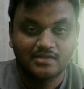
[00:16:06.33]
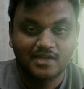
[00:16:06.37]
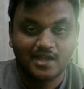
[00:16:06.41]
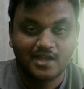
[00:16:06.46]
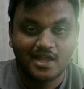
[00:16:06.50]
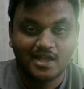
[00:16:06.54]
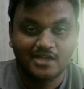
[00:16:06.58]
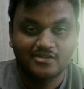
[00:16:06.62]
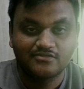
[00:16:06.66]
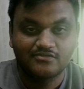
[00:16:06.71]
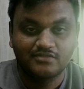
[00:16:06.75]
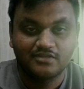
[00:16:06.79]
/
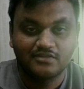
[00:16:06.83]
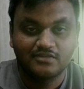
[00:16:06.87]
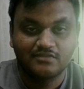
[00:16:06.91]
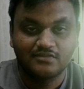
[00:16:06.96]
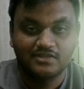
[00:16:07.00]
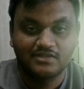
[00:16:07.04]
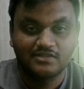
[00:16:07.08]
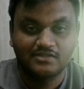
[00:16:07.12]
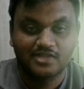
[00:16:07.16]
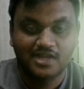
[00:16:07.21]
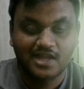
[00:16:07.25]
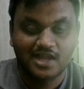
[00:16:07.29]

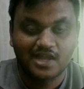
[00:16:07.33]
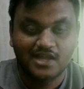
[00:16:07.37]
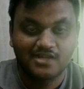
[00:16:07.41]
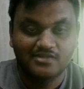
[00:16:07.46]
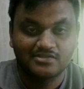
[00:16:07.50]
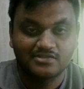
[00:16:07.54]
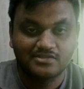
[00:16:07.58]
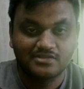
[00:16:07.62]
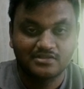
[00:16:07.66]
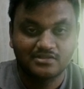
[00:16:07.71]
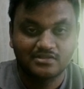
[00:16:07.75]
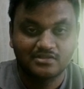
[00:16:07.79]
v1
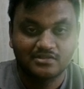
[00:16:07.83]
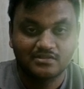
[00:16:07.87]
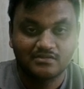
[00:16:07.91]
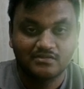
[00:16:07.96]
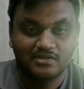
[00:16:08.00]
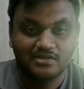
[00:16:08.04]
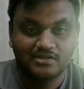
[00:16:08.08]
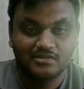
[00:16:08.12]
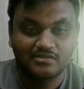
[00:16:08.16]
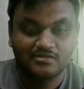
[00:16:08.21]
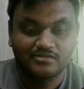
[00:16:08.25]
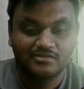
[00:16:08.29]

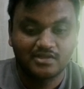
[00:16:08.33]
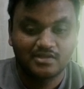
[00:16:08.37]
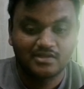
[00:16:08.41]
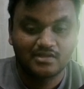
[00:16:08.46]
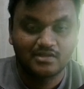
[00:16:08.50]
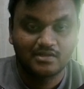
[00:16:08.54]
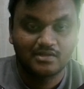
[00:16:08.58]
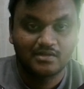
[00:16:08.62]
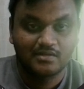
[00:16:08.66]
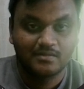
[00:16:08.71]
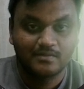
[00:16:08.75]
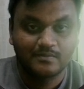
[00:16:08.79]
/ what is
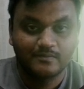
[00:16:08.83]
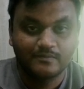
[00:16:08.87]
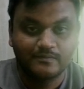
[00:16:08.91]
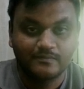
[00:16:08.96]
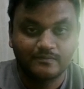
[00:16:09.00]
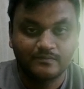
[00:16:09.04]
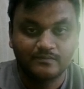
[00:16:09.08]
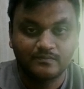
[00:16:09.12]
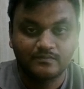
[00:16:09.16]
the